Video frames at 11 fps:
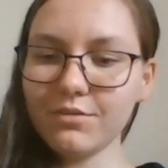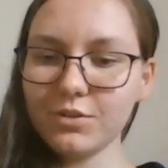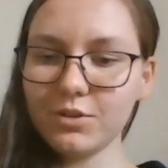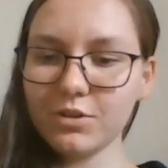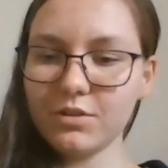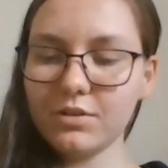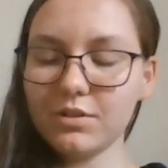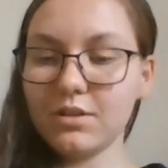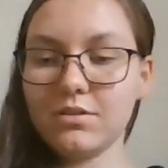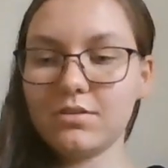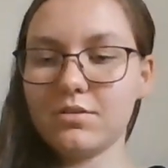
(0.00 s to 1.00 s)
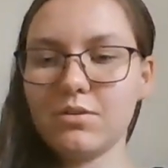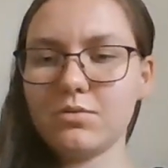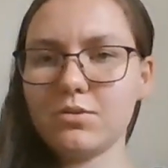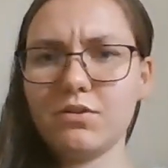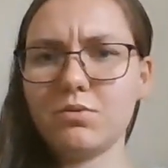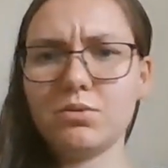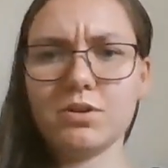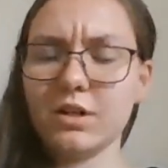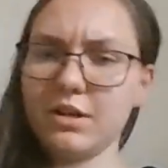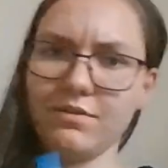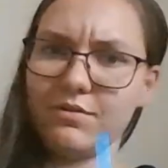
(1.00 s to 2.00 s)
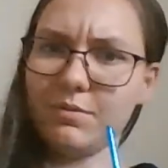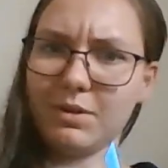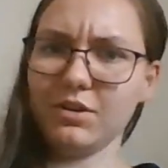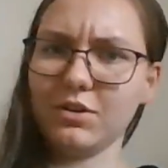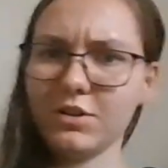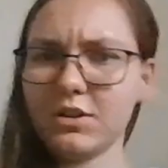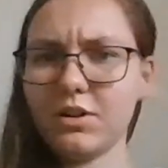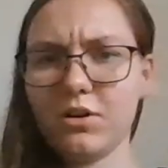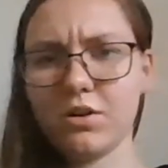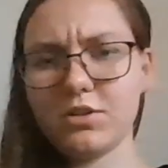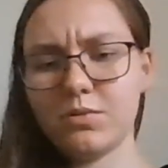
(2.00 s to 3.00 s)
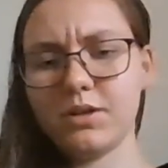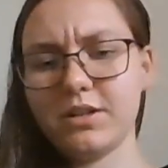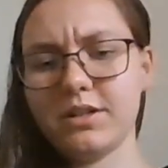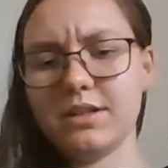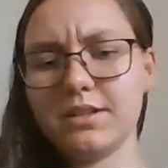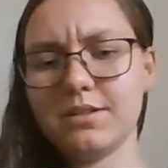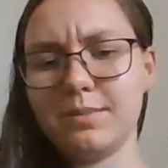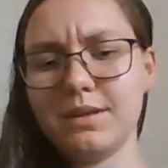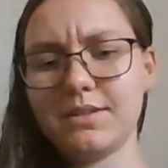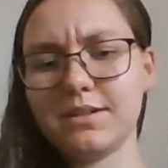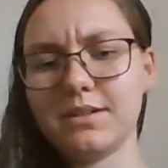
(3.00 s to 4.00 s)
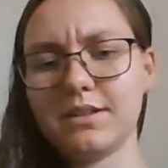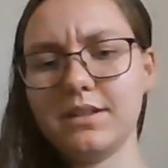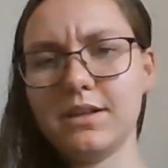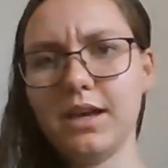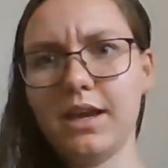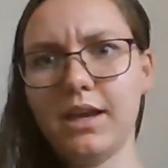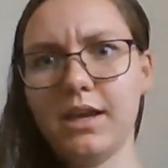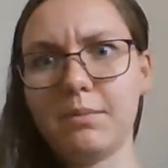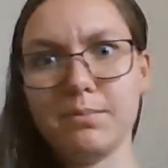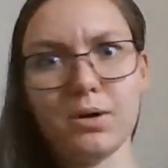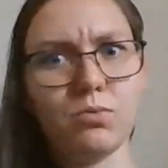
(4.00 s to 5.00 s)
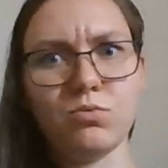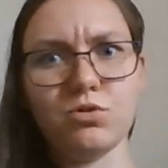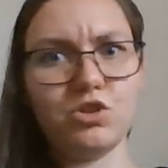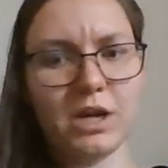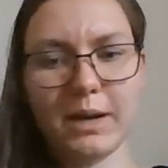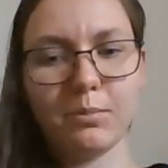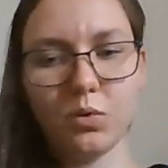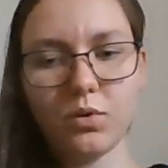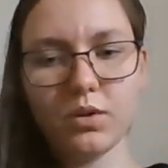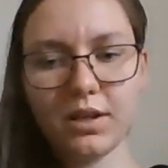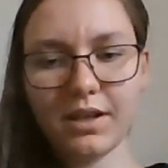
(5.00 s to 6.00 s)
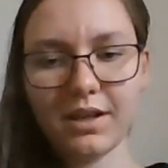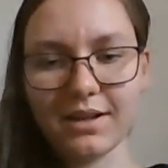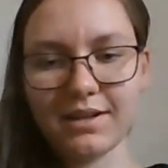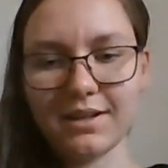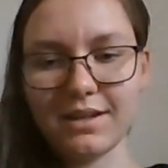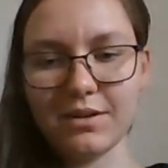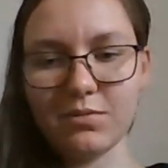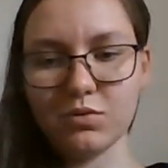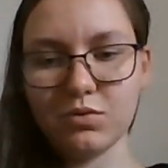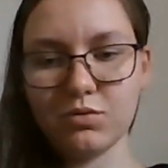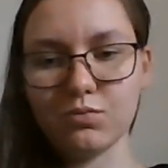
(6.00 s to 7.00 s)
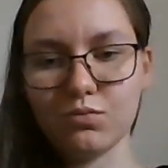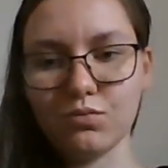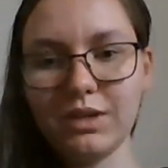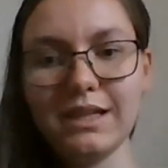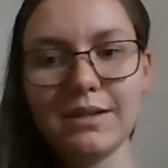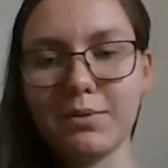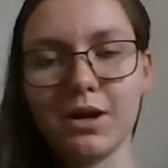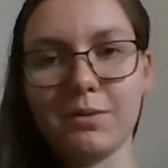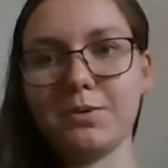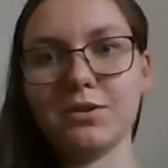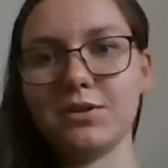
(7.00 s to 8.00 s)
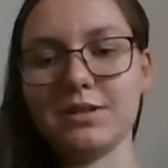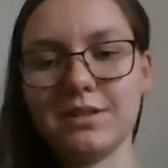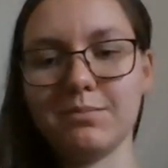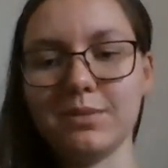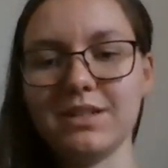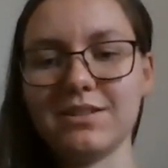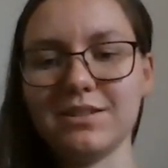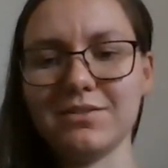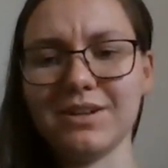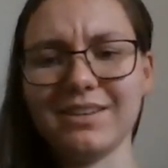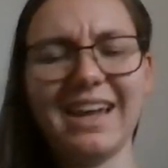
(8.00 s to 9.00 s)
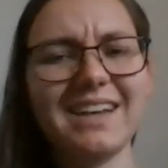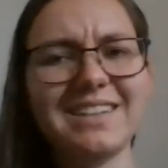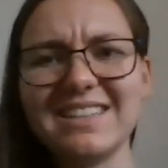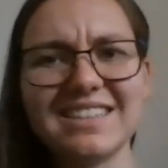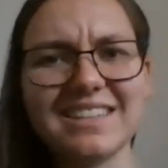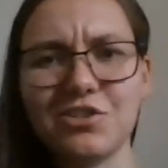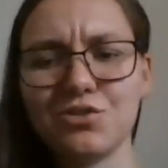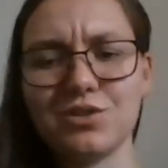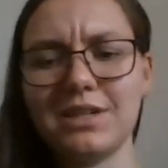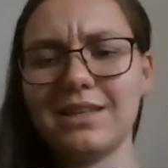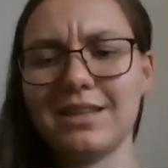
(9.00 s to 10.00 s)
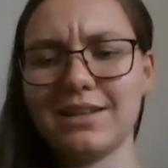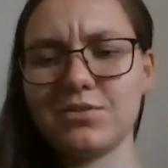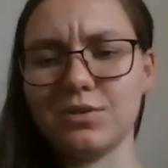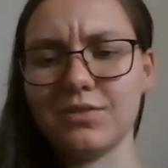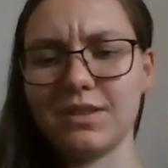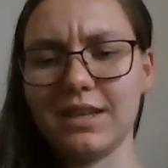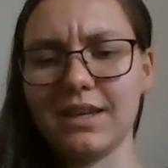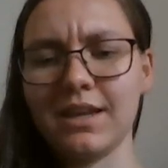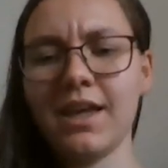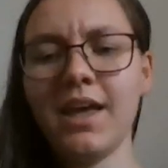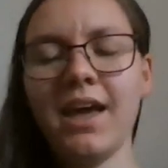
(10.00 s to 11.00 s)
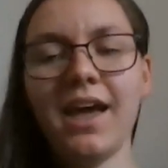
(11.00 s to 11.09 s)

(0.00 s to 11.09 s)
for those of you who are unfamiliar, an ossuary is basically a bone chapel. It was really popular in some places around the 18th century, that sort of thing.